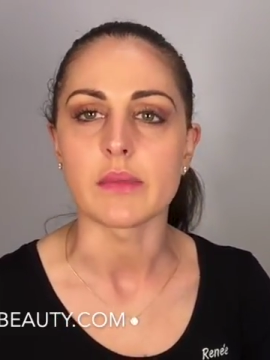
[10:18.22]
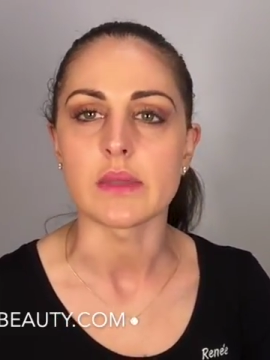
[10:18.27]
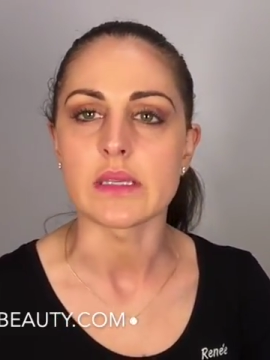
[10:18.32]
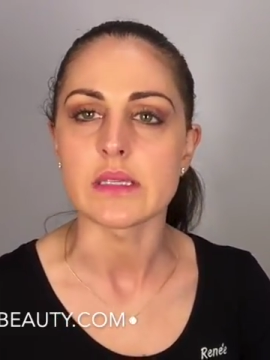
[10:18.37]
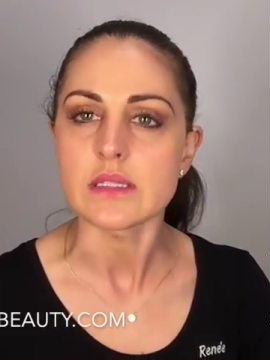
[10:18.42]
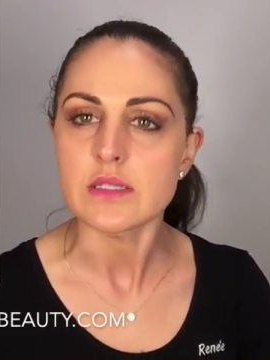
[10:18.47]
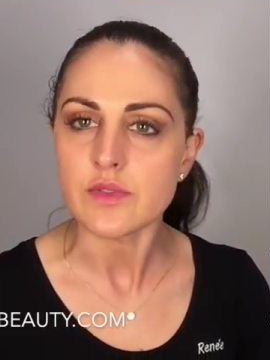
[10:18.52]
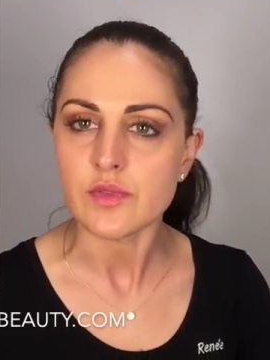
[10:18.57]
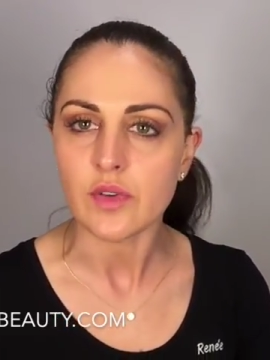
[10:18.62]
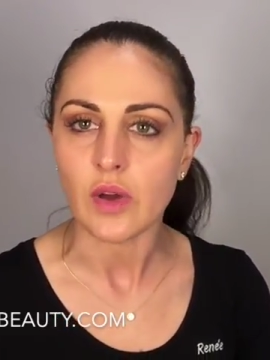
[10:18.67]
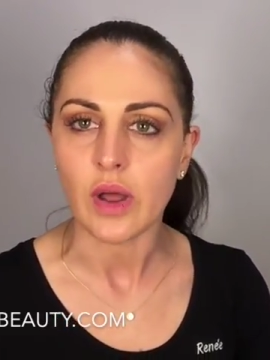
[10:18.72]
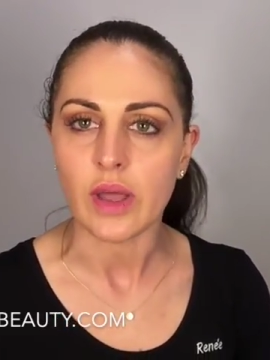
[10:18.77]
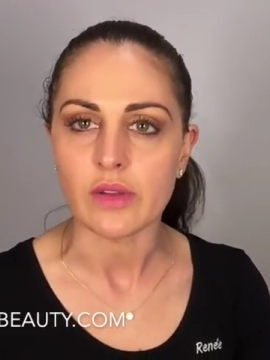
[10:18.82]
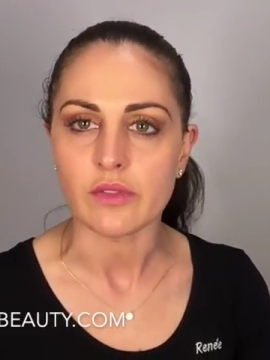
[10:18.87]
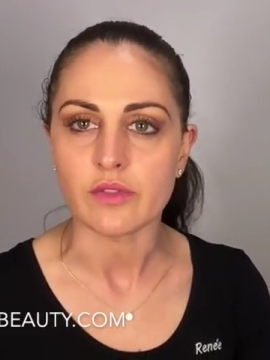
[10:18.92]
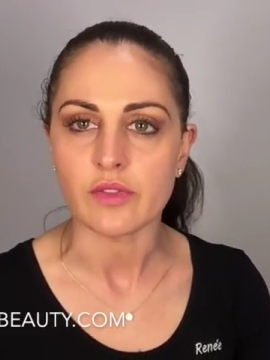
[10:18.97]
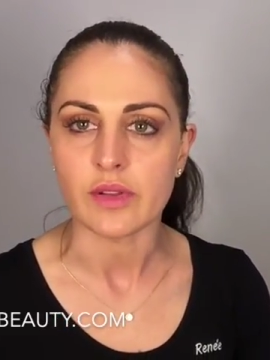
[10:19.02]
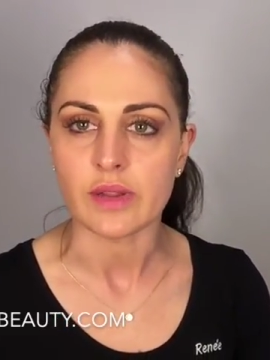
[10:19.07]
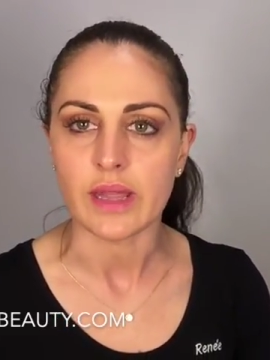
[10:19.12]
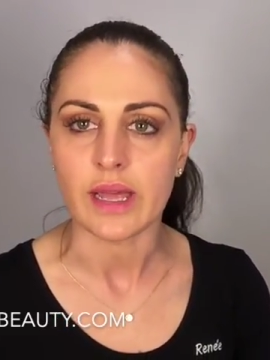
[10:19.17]
is fine
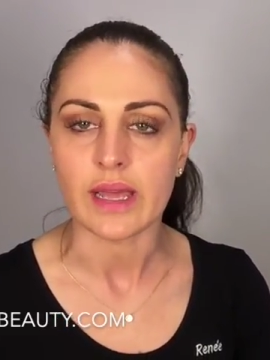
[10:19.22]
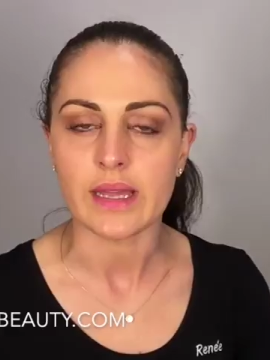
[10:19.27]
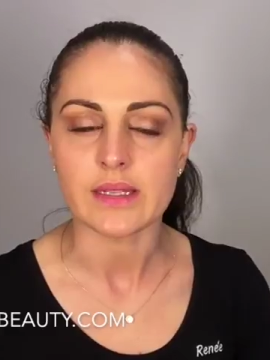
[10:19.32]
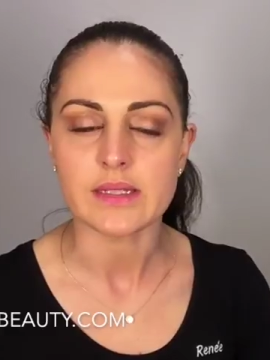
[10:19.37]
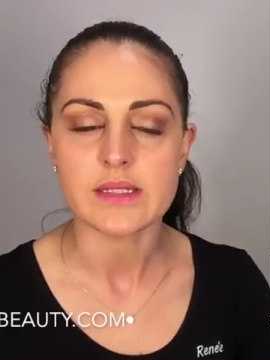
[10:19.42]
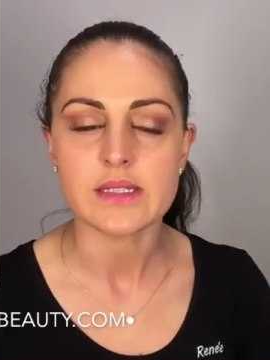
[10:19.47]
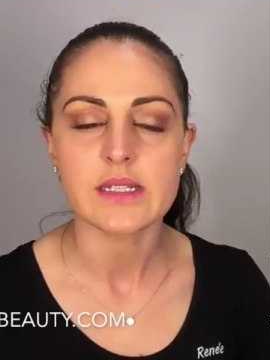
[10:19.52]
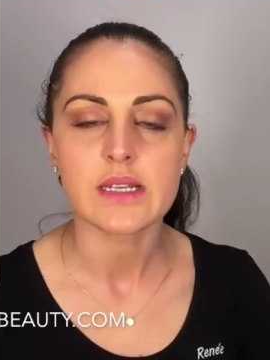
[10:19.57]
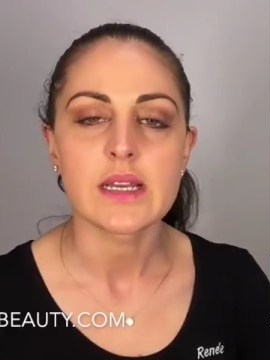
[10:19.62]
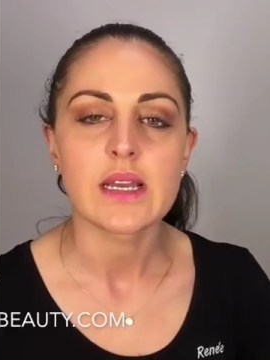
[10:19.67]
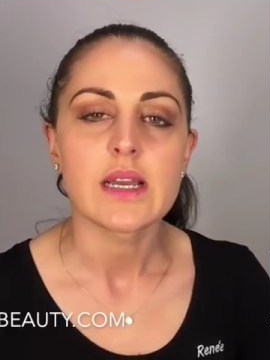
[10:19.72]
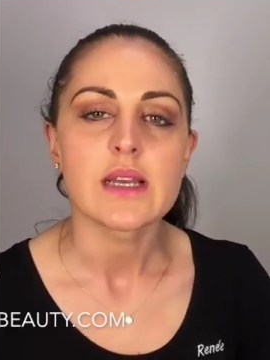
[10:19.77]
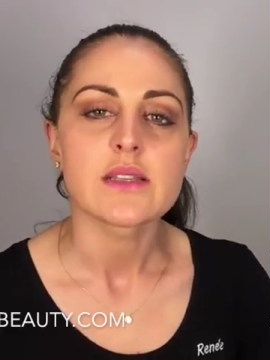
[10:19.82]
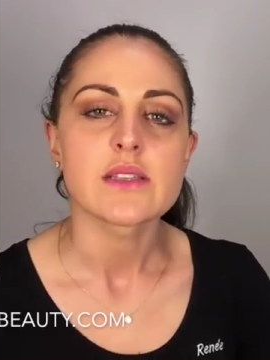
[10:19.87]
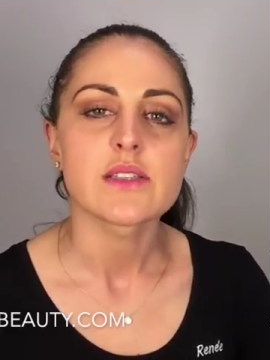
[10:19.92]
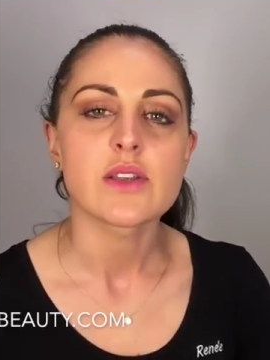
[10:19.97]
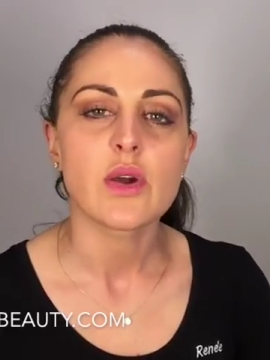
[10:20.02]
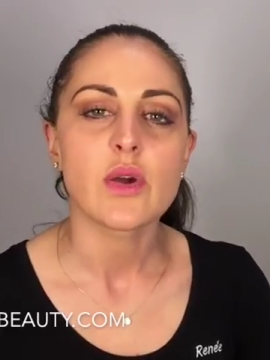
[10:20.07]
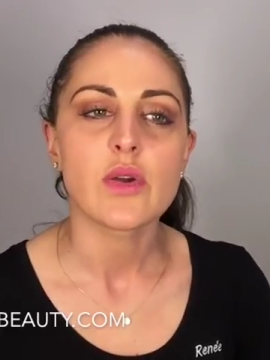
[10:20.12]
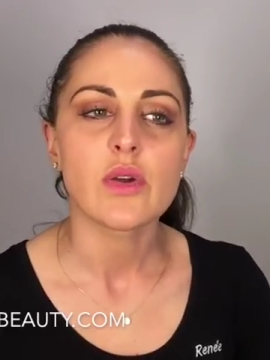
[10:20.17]
for that.
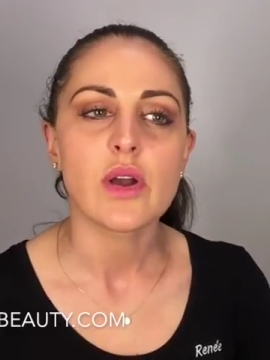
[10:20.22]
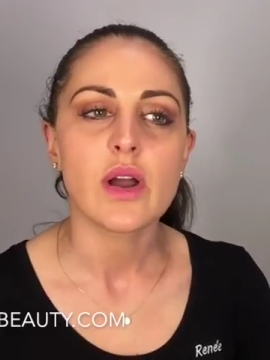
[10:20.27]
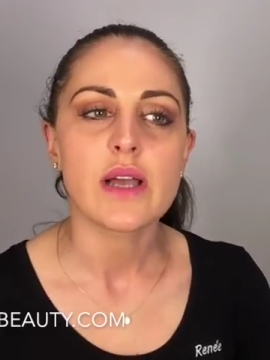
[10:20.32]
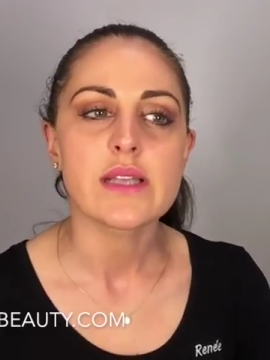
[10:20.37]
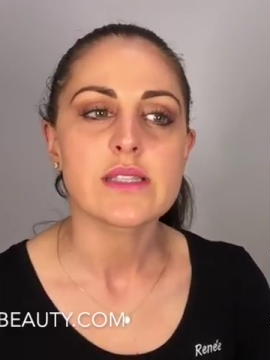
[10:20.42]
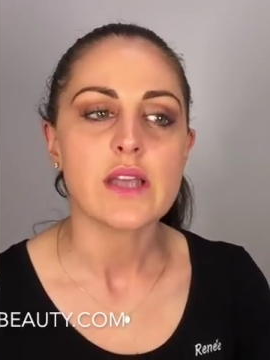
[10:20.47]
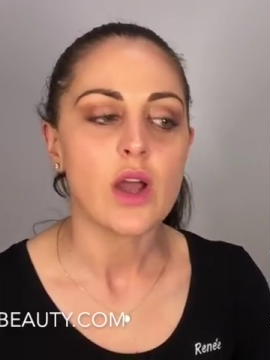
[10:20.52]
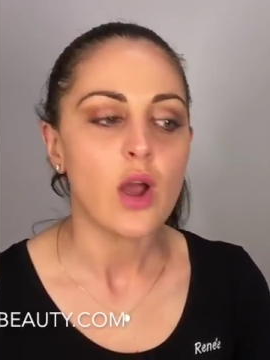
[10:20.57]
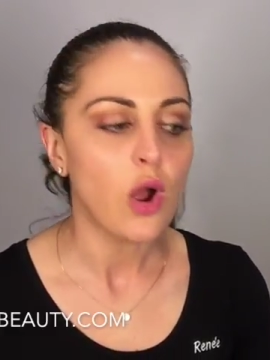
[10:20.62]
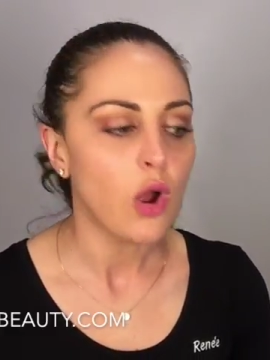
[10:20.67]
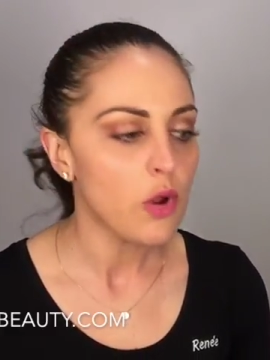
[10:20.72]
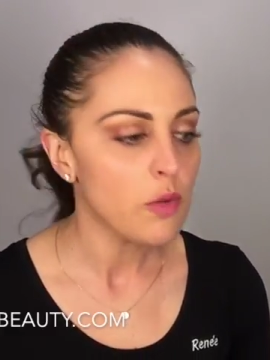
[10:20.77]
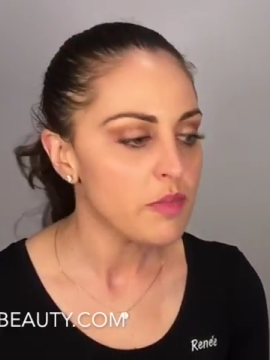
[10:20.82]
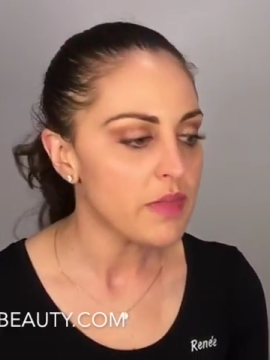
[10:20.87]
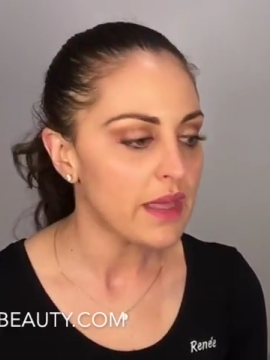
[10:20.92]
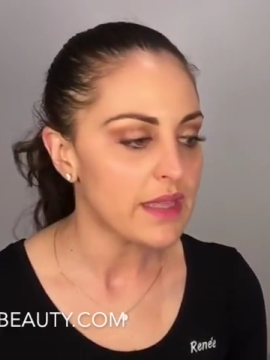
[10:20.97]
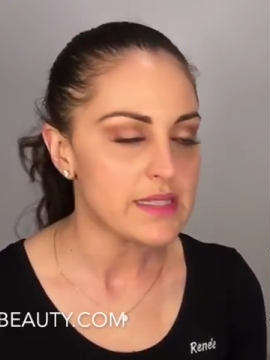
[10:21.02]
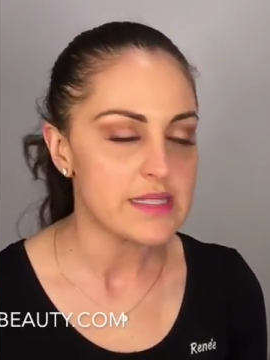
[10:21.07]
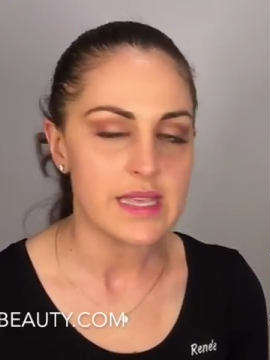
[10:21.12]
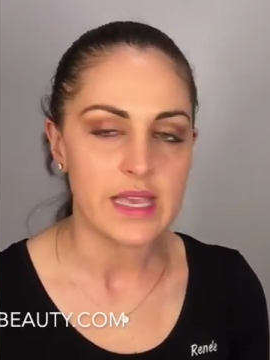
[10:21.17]
So guys, I hope
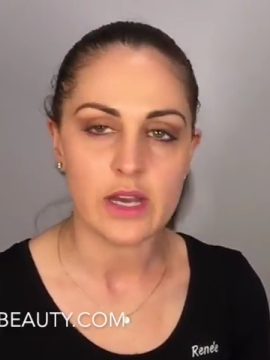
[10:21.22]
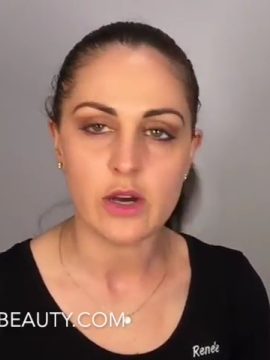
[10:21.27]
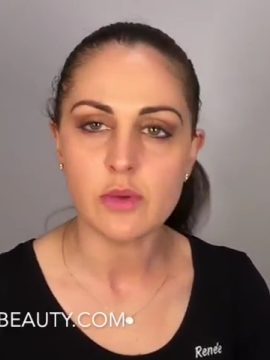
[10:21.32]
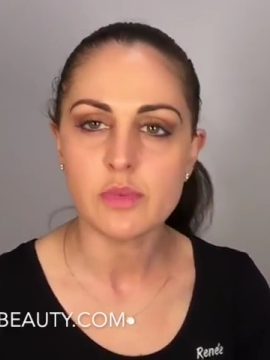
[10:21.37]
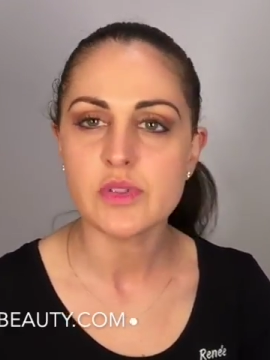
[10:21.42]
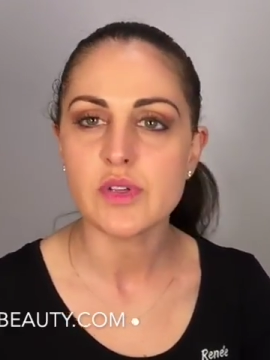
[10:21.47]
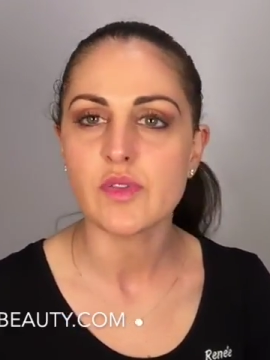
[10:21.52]
that's helped.